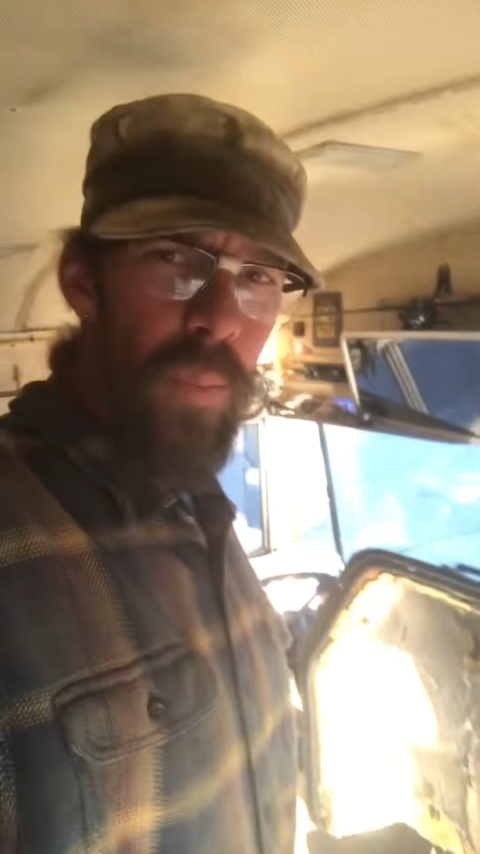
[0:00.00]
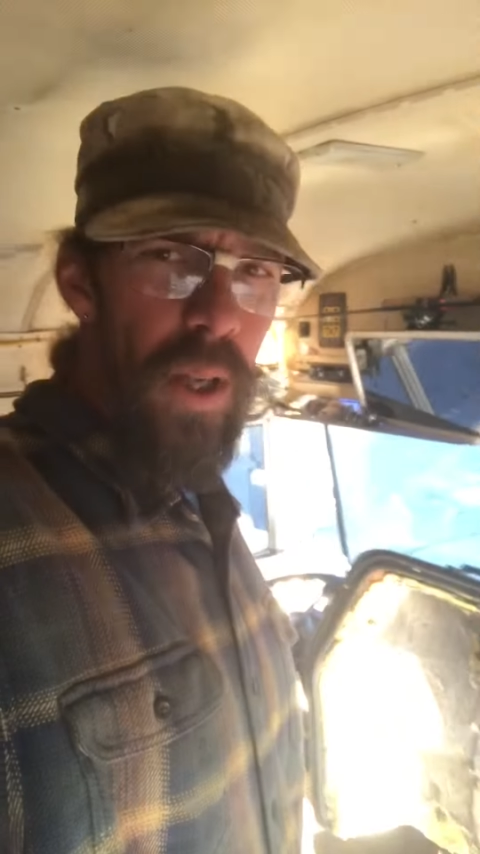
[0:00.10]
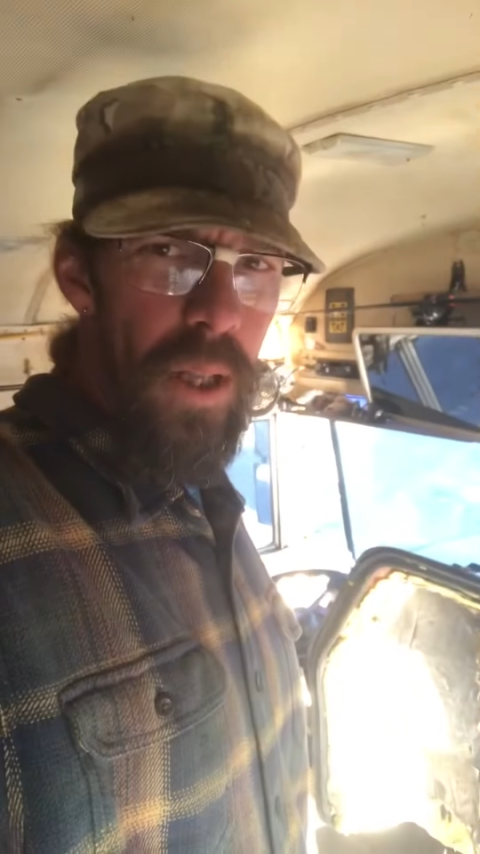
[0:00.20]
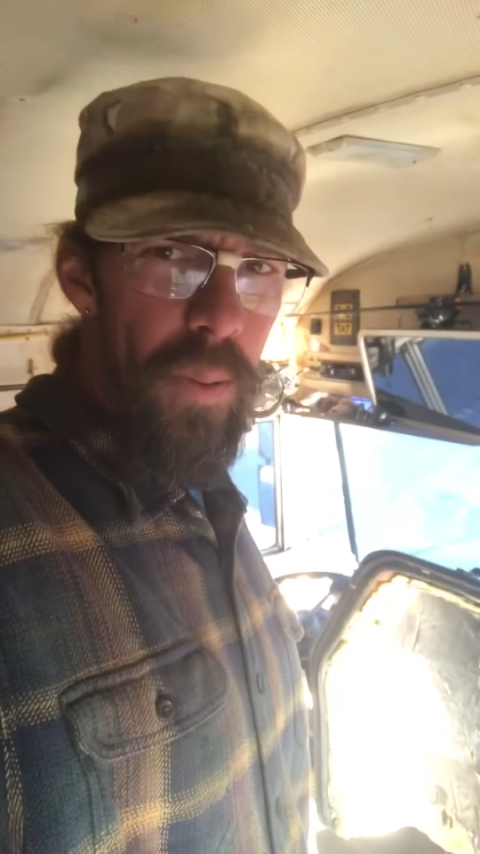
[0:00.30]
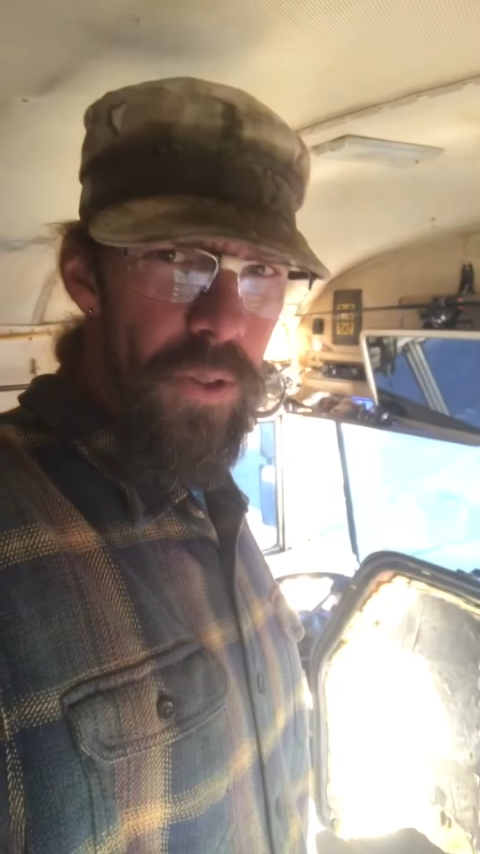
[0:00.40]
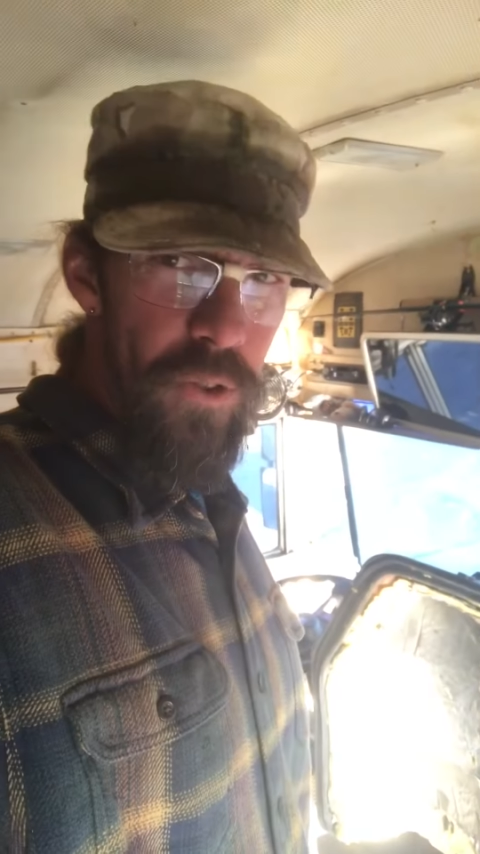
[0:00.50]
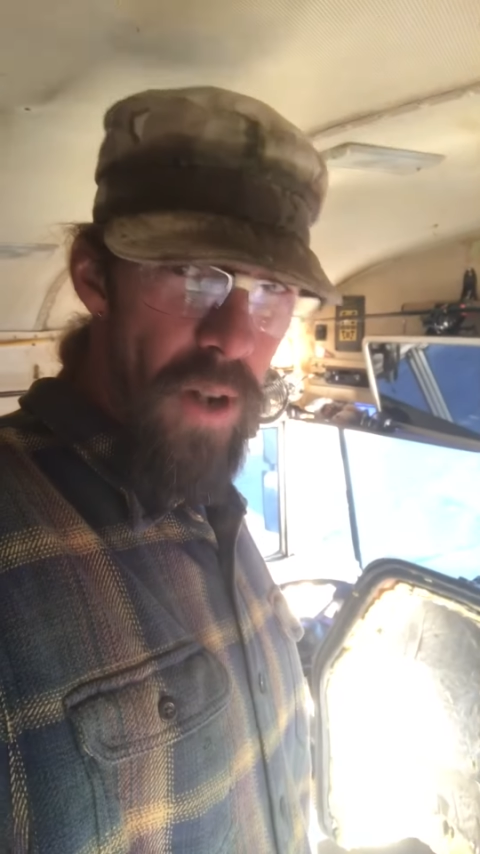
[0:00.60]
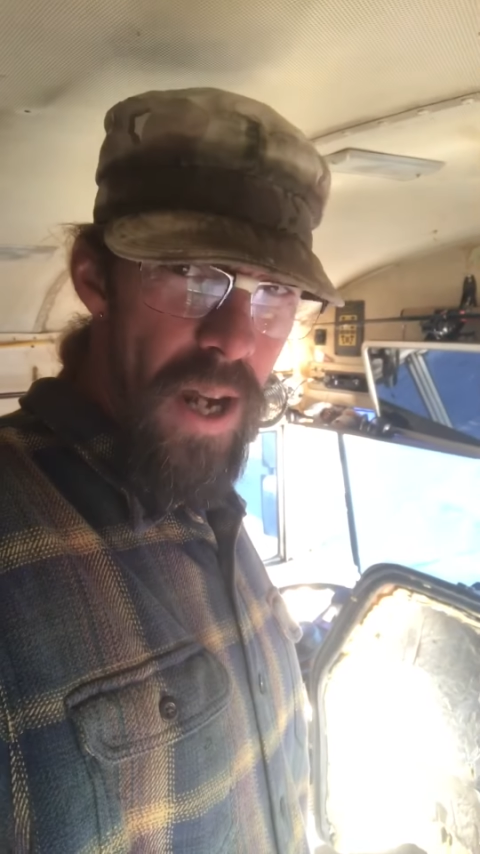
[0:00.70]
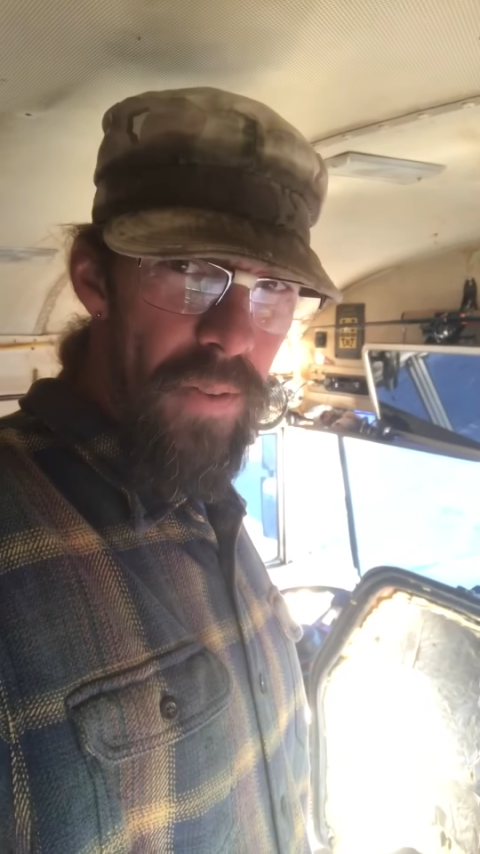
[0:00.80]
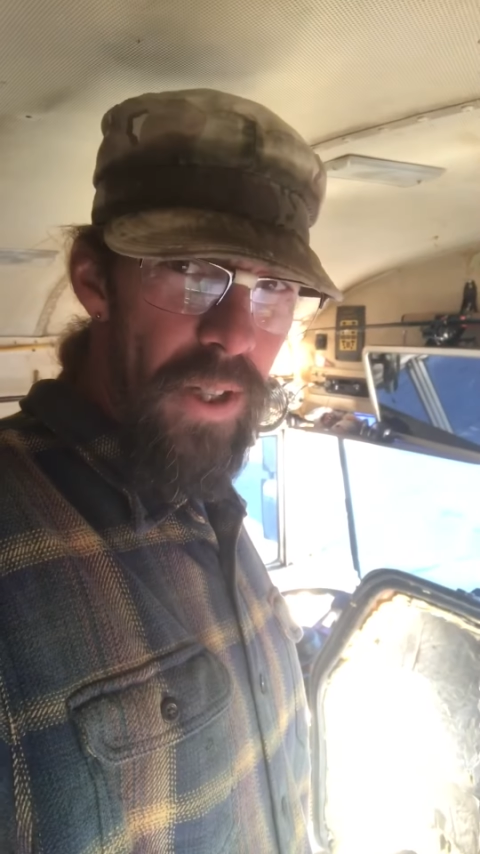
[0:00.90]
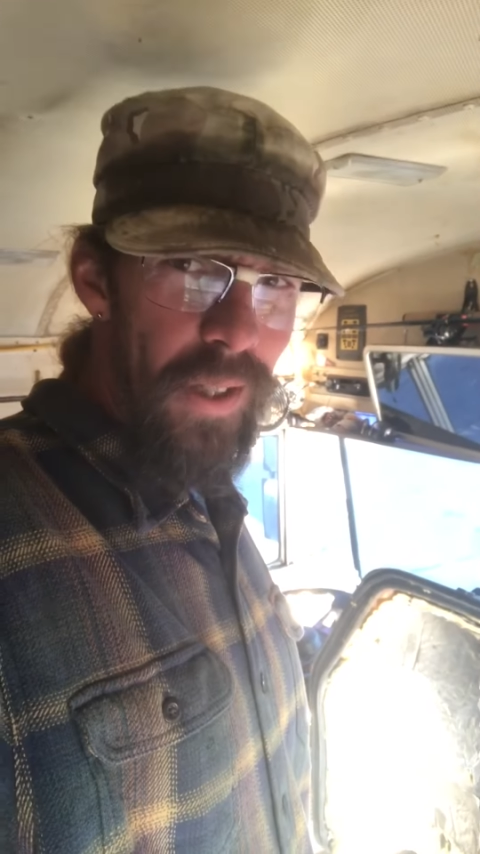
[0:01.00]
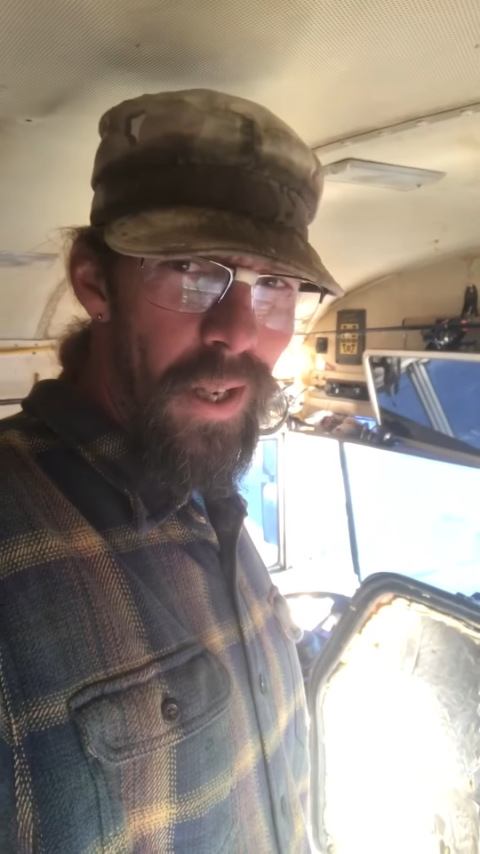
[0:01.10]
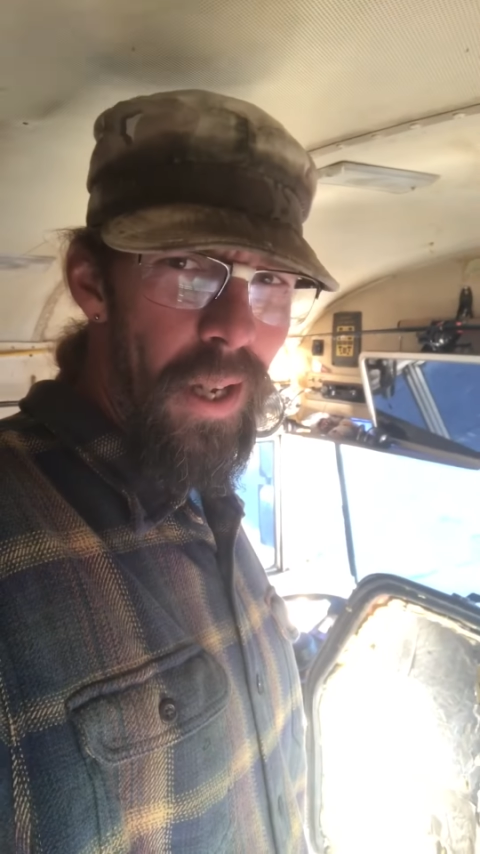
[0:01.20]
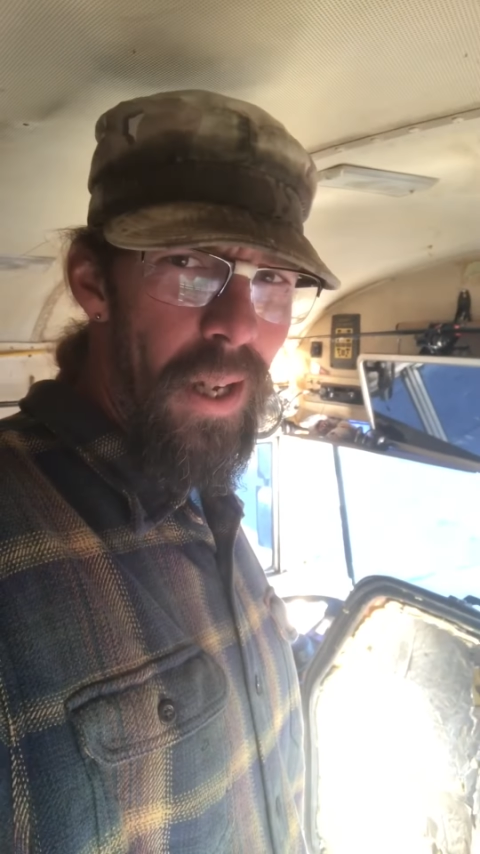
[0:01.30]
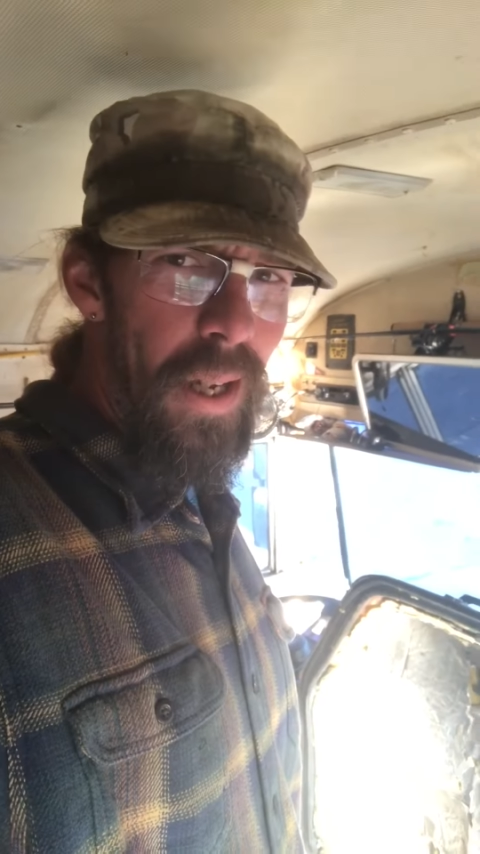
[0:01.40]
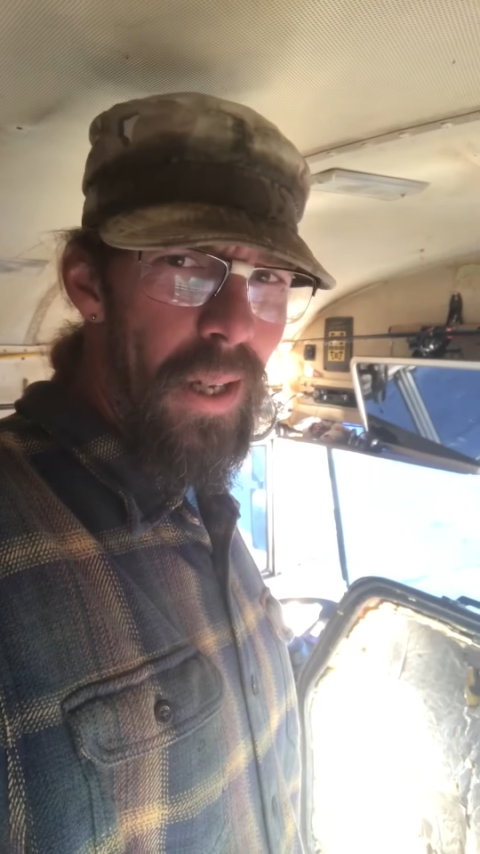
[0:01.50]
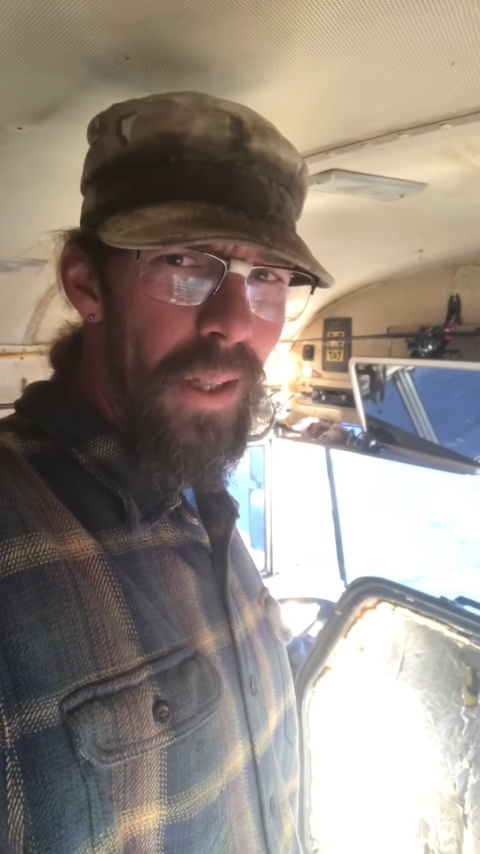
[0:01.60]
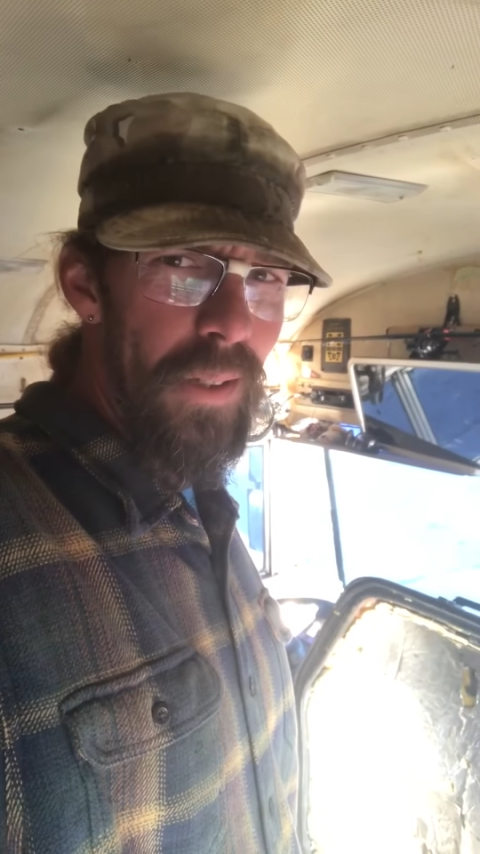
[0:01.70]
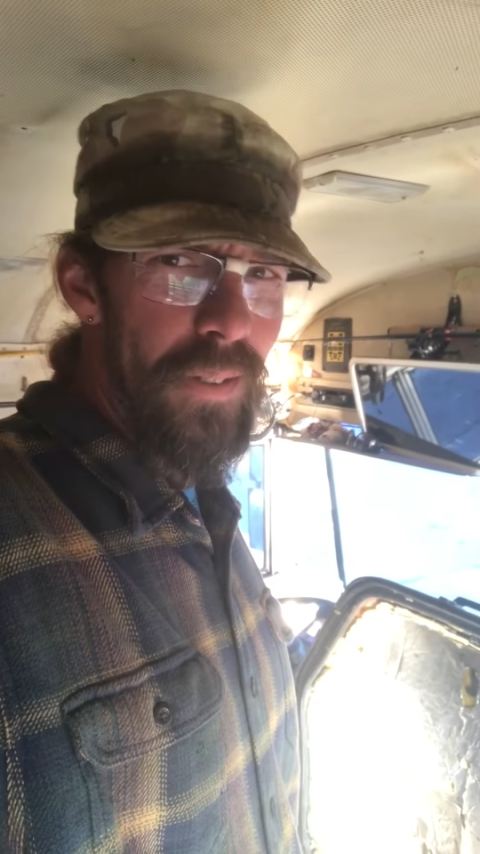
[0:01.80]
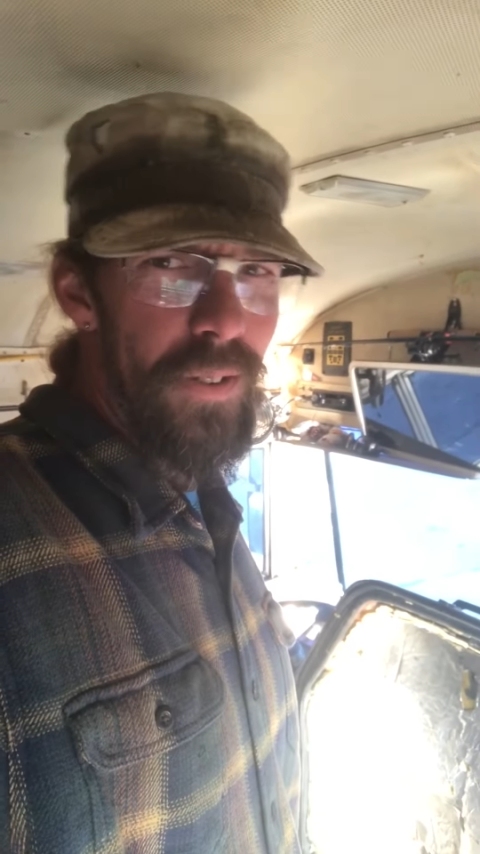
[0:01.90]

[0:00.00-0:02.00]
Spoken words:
while I was driving and